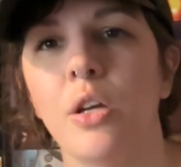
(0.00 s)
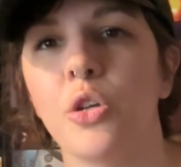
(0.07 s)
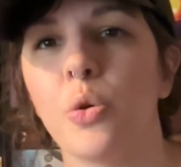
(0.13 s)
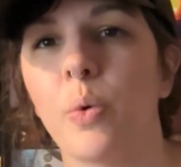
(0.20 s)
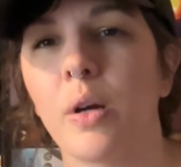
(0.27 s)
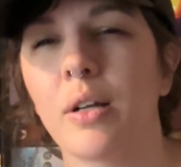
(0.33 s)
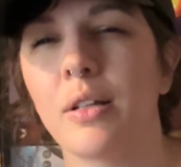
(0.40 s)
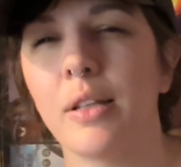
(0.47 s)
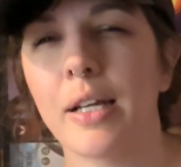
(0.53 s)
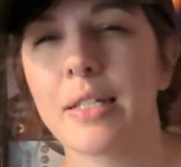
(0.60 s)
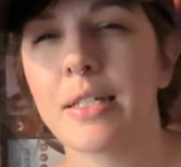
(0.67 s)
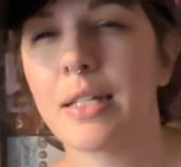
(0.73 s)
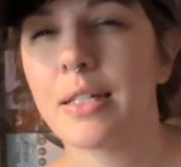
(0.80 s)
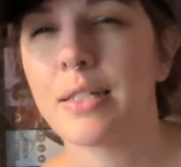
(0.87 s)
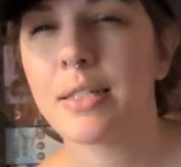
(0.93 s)
You are
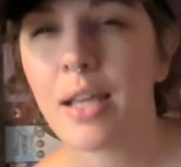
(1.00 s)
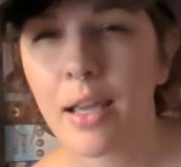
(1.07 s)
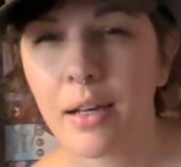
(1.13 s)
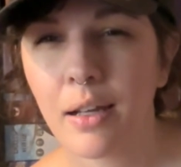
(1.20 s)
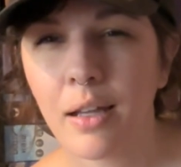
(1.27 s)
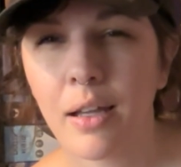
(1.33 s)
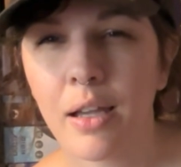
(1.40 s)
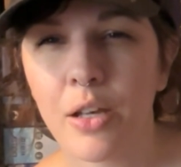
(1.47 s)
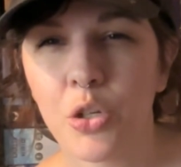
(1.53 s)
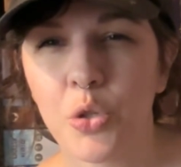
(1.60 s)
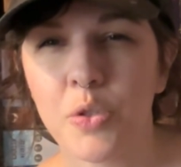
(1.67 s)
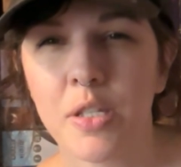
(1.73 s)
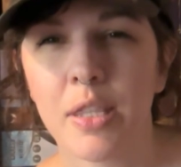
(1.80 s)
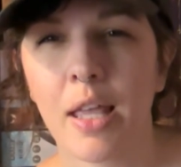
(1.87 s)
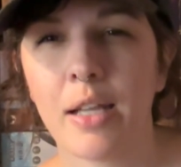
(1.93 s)
collecting data and
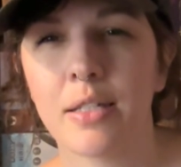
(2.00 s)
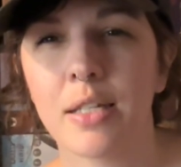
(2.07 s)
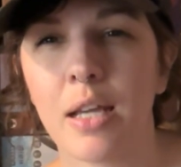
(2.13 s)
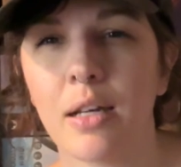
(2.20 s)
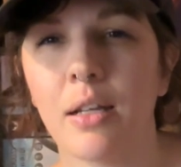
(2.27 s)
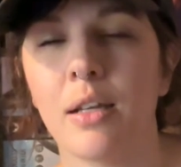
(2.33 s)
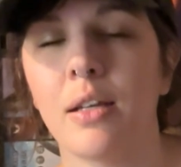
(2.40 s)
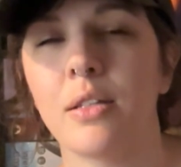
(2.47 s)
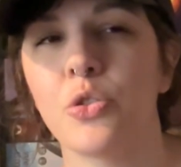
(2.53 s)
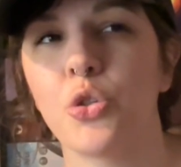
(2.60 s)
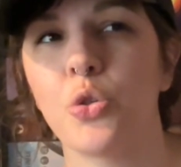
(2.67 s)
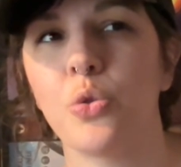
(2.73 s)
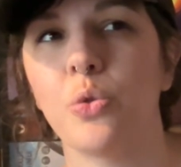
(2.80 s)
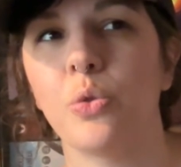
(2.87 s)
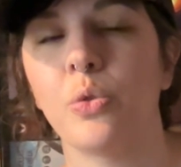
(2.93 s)
using that data
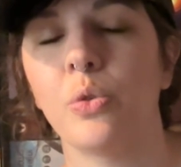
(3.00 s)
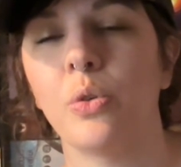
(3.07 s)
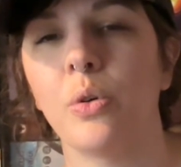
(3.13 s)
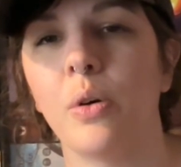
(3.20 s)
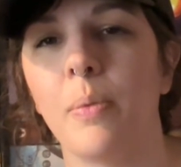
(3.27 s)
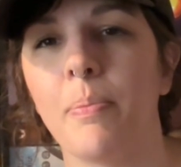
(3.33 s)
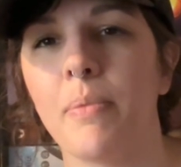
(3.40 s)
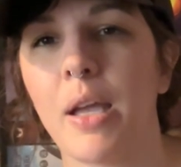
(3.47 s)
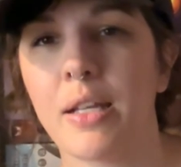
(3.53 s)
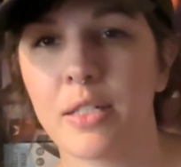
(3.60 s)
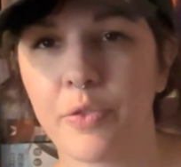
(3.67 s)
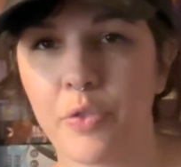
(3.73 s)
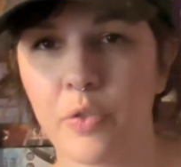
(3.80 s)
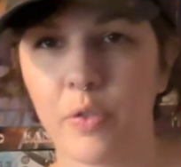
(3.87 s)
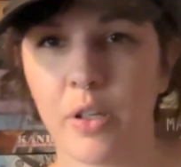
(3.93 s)
to make
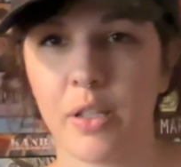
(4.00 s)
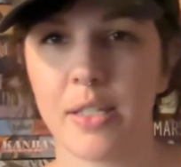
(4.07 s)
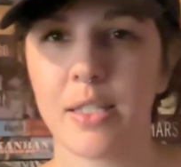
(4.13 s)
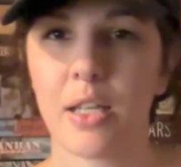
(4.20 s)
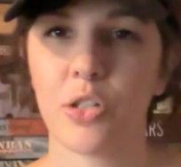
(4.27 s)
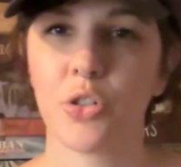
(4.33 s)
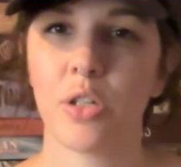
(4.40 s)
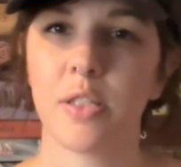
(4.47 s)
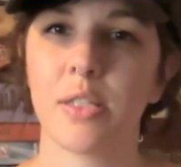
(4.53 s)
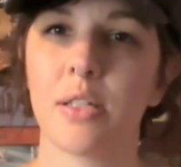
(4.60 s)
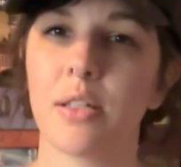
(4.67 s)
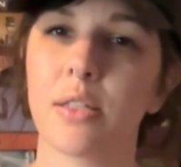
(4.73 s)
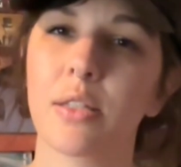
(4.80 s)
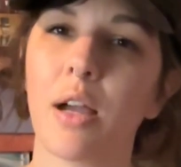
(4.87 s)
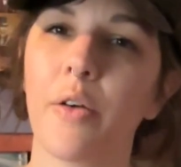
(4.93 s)
different realizations and
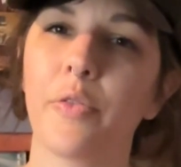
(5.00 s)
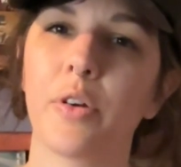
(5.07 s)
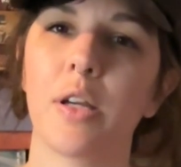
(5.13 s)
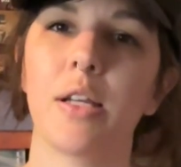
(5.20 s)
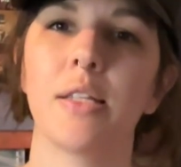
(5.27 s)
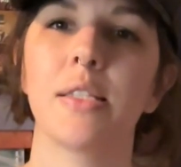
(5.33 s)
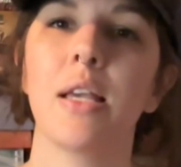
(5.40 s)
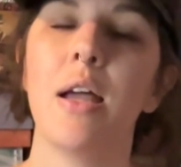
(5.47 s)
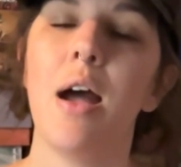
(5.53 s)
discoveries.